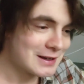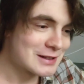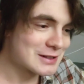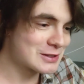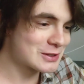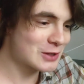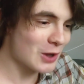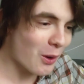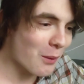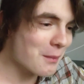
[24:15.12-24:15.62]

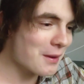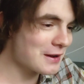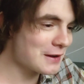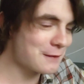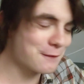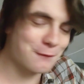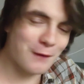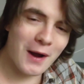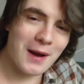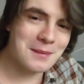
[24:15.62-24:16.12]
So
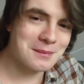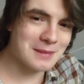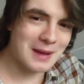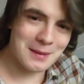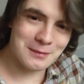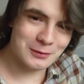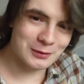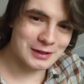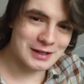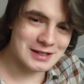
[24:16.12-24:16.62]
many fun
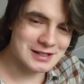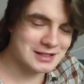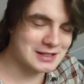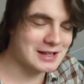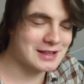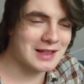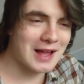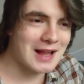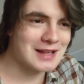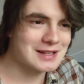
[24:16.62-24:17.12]
memories.
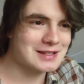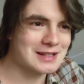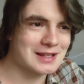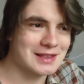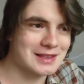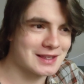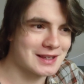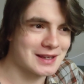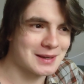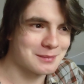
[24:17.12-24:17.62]
See, that's the
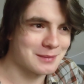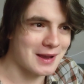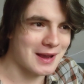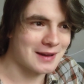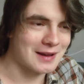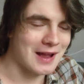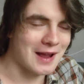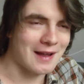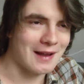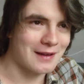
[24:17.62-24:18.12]
thing,
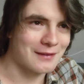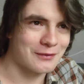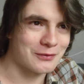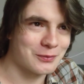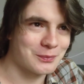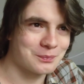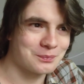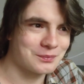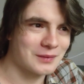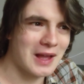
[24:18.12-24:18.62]
man. I
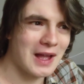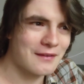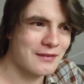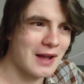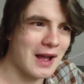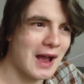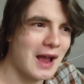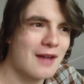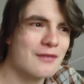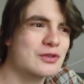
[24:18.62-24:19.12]

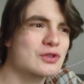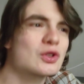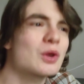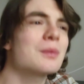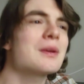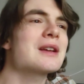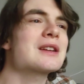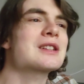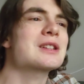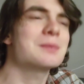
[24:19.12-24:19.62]
have
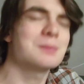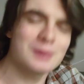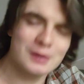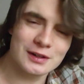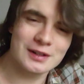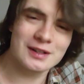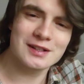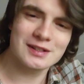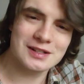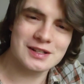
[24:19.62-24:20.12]
so many
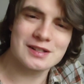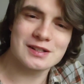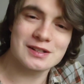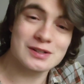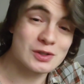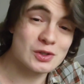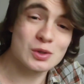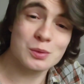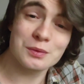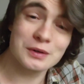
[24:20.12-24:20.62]
experiences
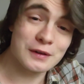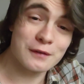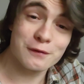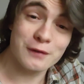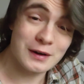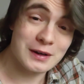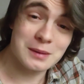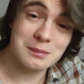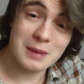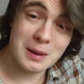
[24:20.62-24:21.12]
and so many
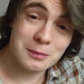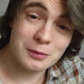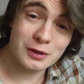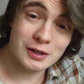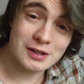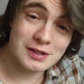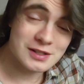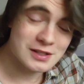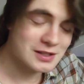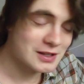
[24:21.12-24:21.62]
funny
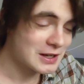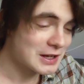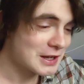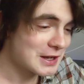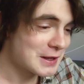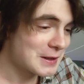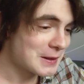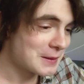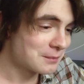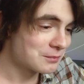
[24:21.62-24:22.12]
memories.
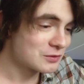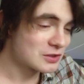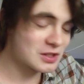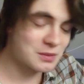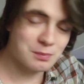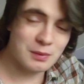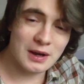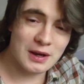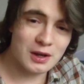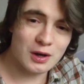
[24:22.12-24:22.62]

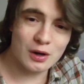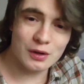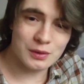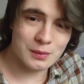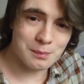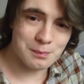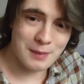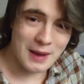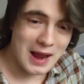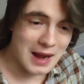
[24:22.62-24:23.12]
Despite all
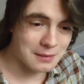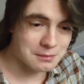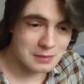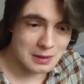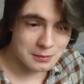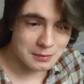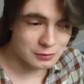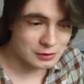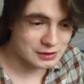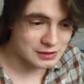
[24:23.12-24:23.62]
the bad
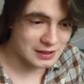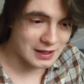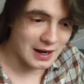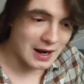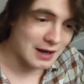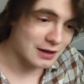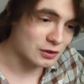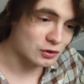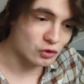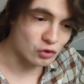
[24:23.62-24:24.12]
memories I
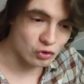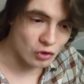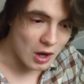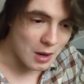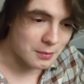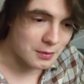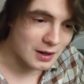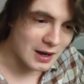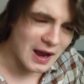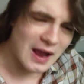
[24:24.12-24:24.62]
had in
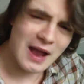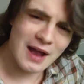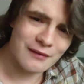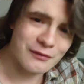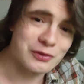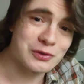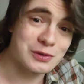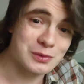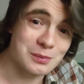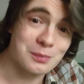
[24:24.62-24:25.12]
trauma, I
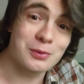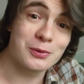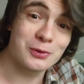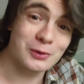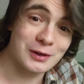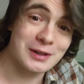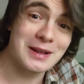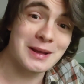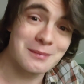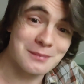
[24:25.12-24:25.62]
have some
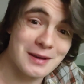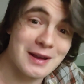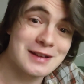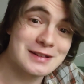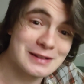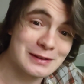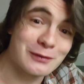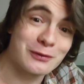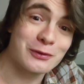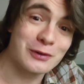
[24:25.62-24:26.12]
pretty
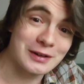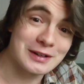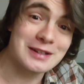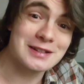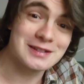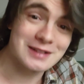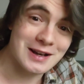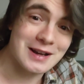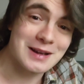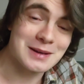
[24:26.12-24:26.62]
amazing
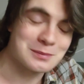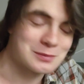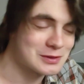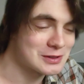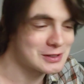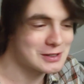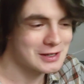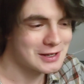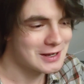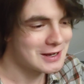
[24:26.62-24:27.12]
funny
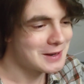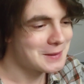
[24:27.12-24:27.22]
times.